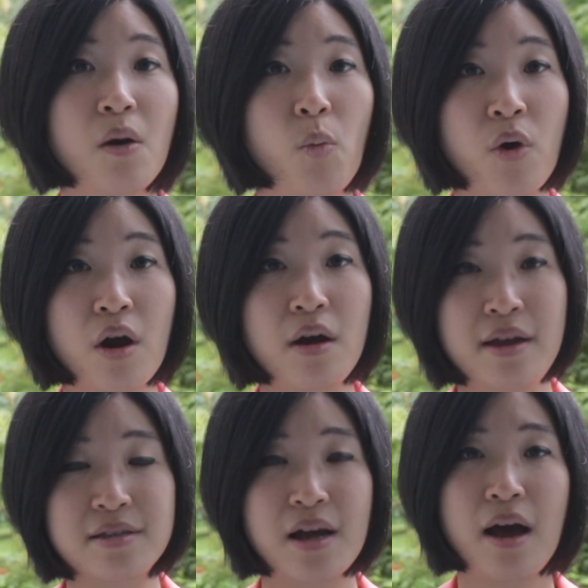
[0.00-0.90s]
where
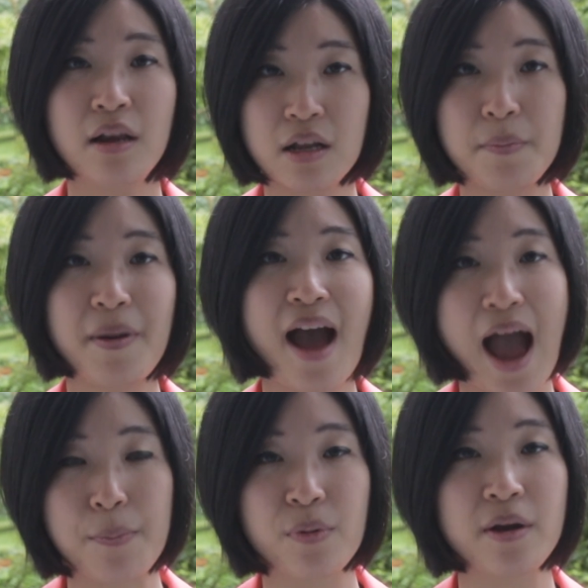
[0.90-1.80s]
it's a little bit
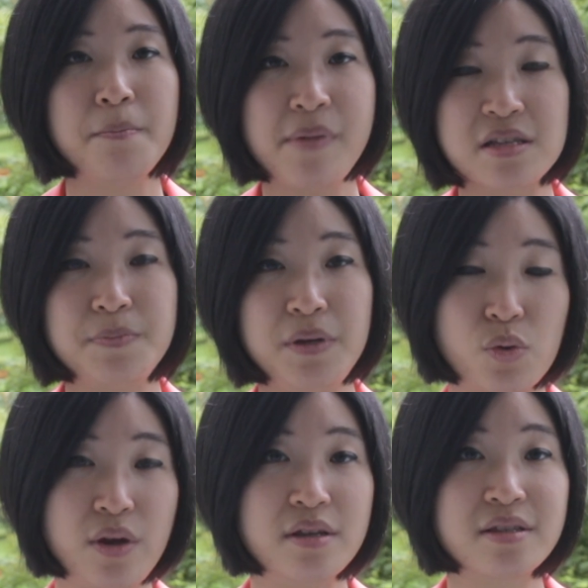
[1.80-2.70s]
hybrid mix
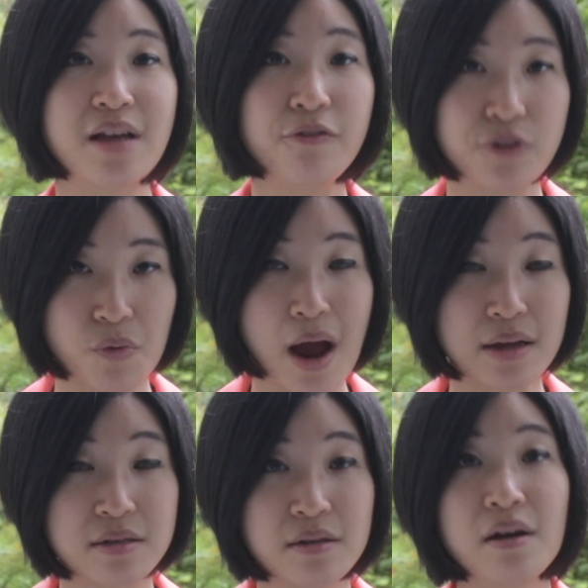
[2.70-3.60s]
between the
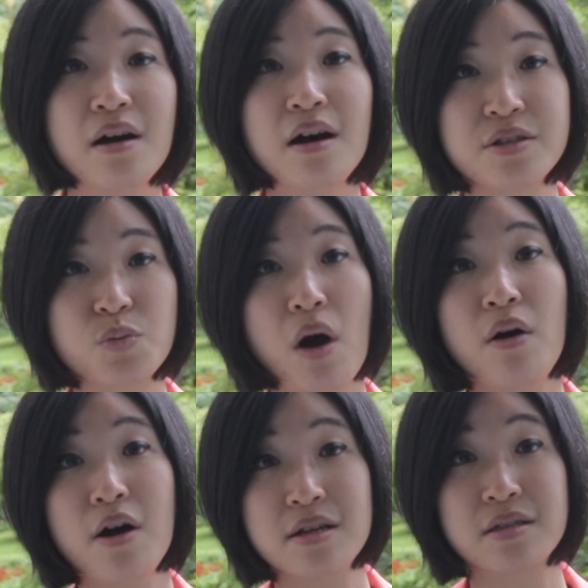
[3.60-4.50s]
SelfDirect as
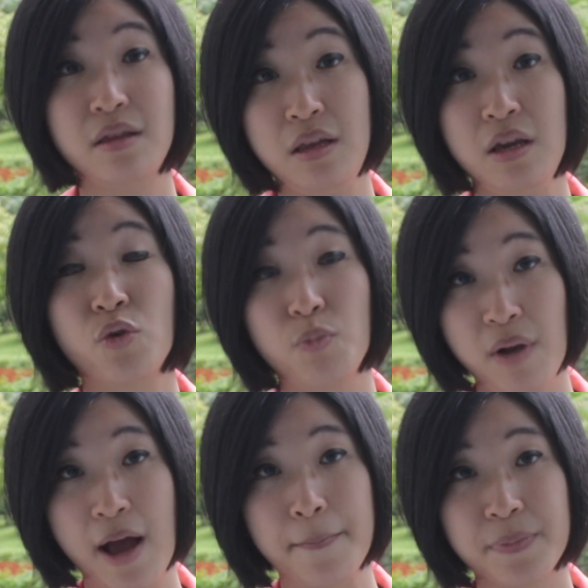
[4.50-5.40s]
well as the group
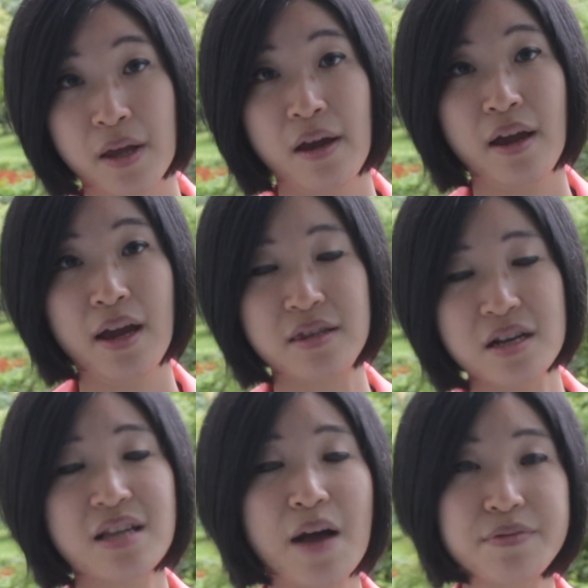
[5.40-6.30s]
plan. It
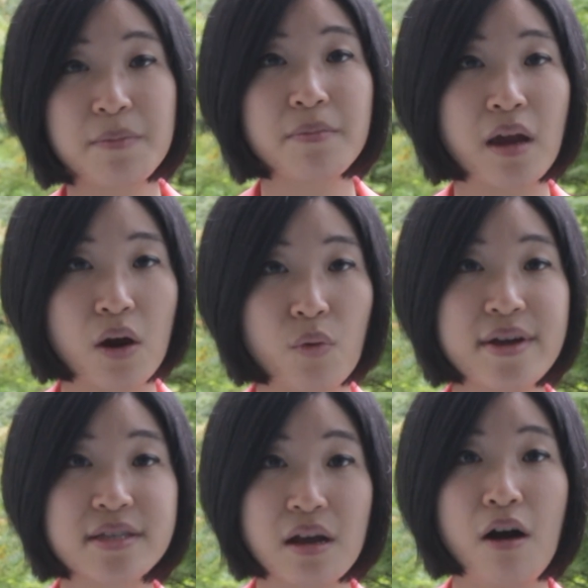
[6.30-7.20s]
does have some
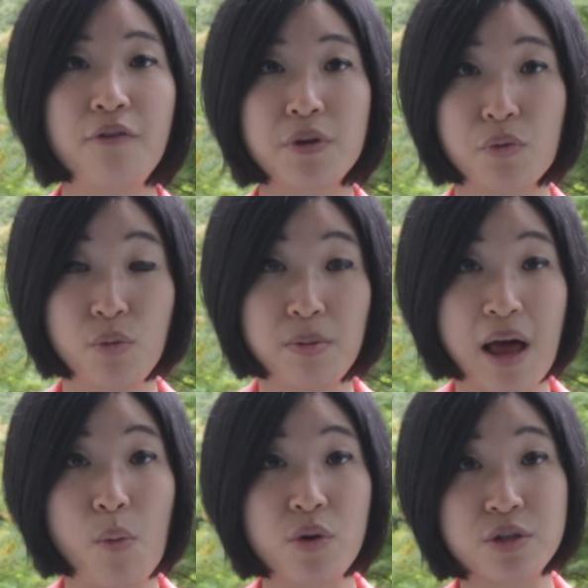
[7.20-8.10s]
characteristic of the group
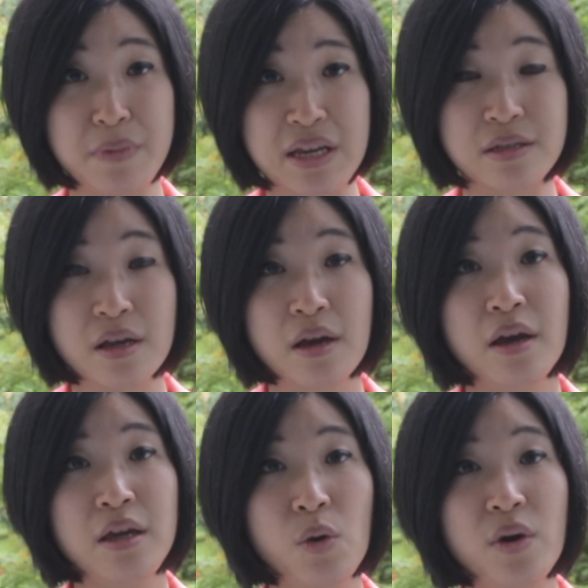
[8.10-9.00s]
plan, which means
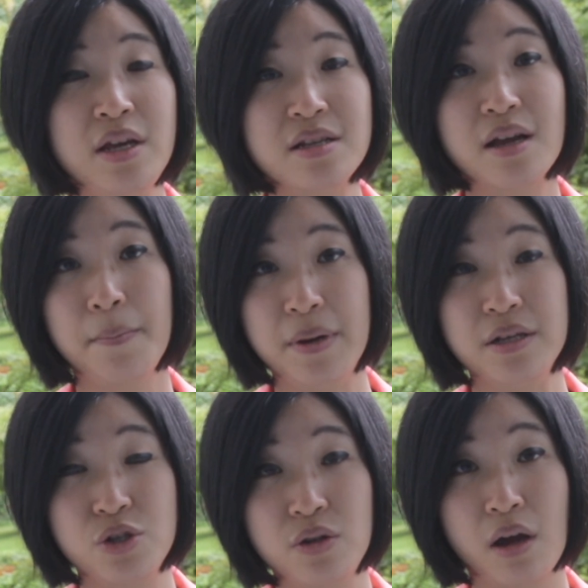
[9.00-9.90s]
you will need to
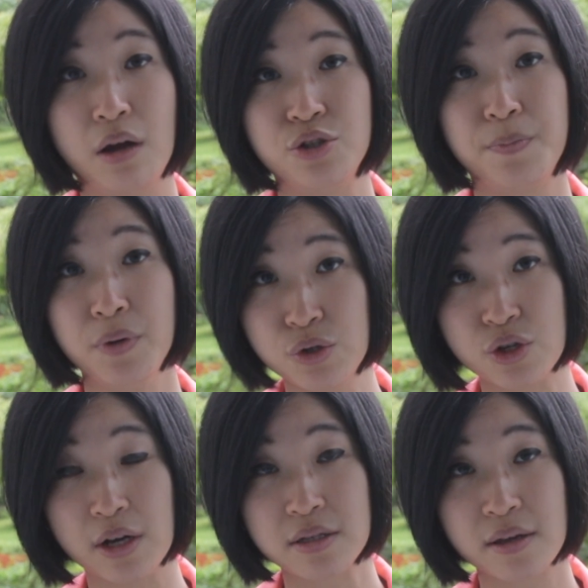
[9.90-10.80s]
commit to the
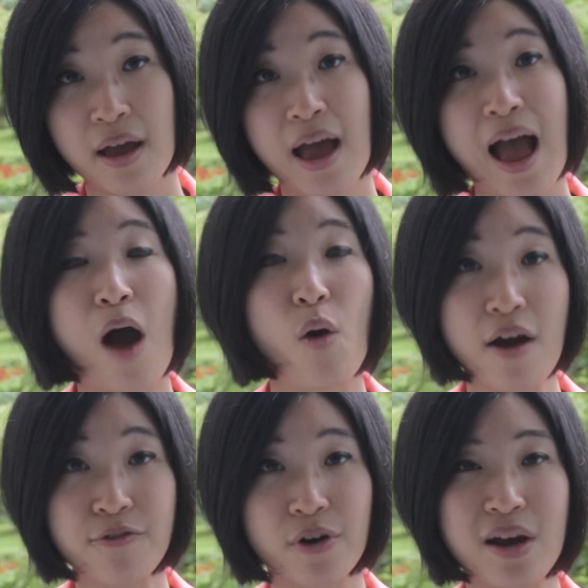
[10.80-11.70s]
contribution.
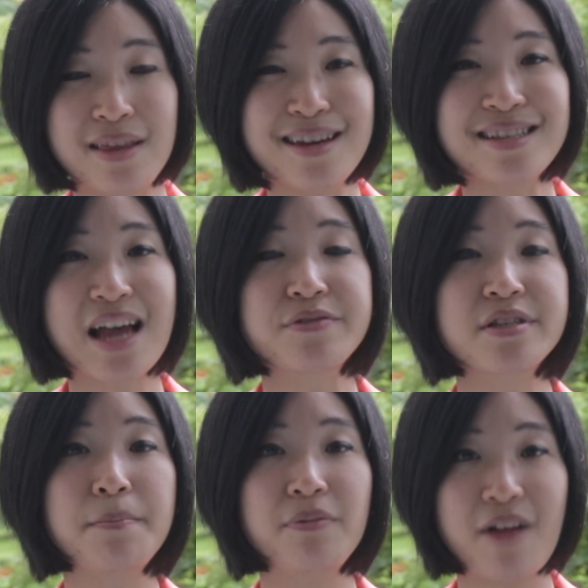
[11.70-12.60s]
However, it does have
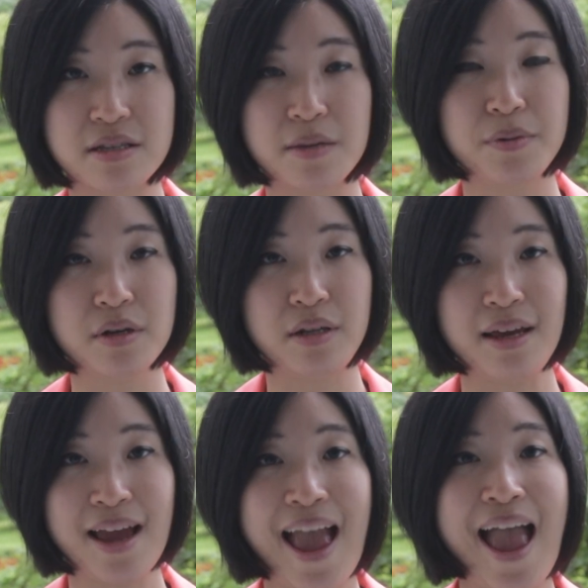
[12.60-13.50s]
some
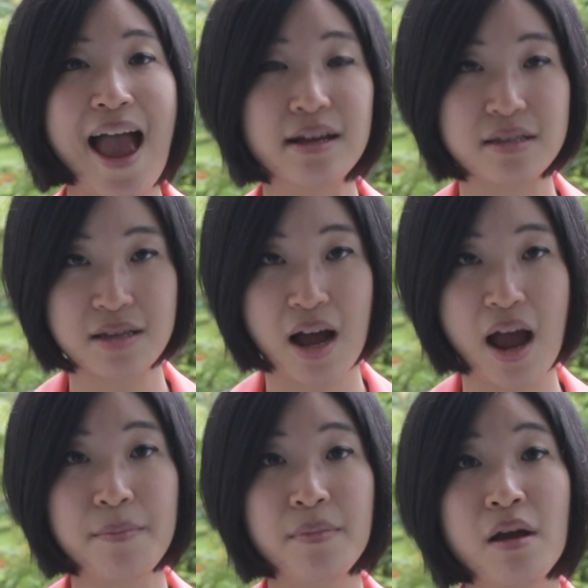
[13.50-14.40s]
flexibility at the
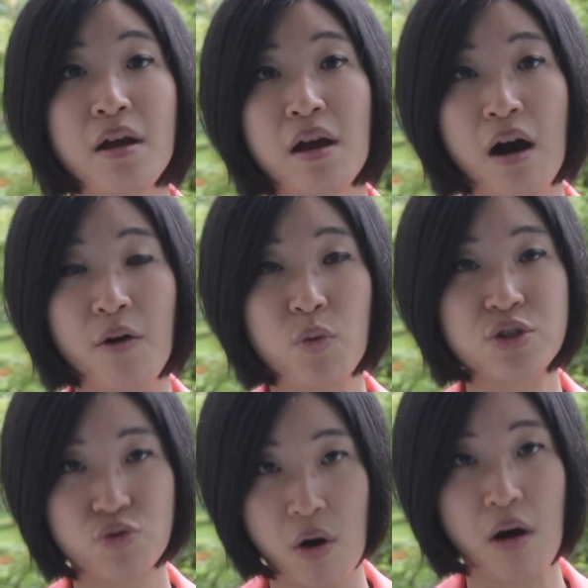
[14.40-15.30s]
time of
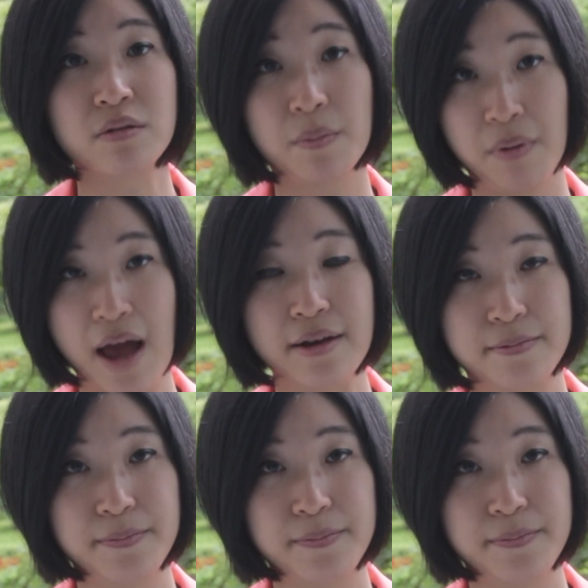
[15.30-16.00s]
withdrawal of the plan.